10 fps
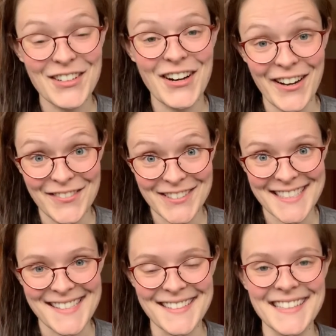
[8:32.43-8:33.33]

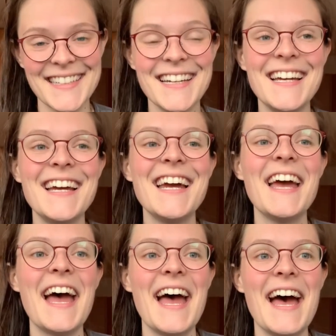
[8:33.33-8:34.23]
obviously.
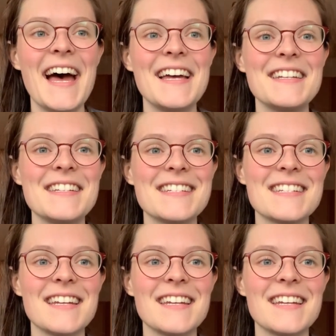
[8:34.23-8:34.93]
And